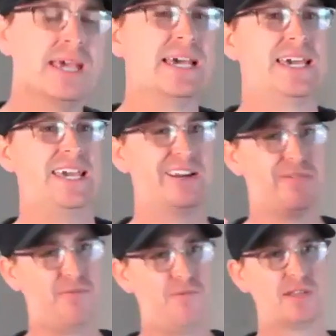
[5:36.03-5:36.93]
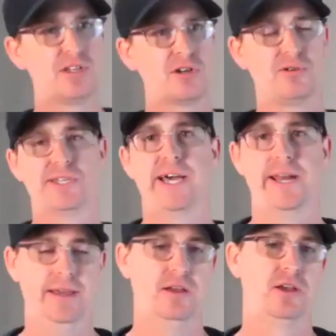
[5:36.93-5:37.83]
in a physical
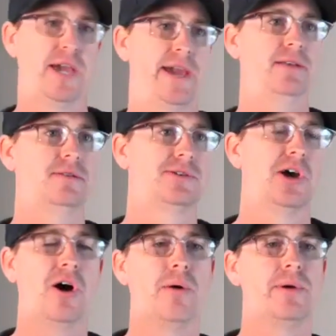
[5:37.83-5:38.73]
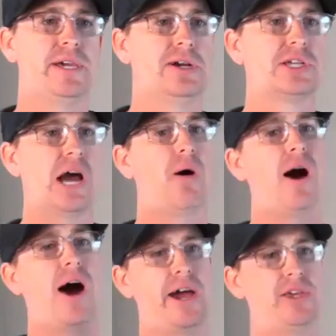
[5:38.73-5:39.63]
setting, okay, so here's how
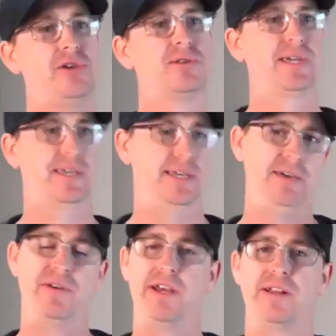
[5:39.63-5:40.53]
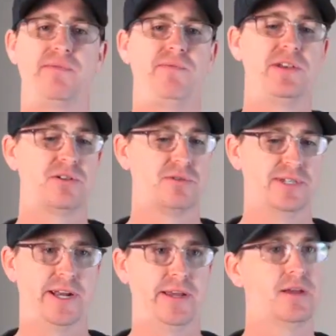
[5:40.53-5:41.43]
I used it even in a physical
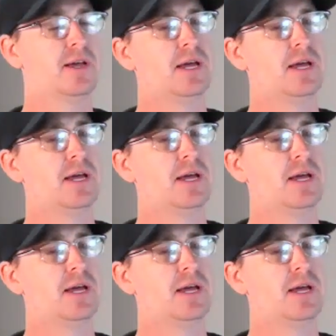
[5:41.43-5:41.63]
setting.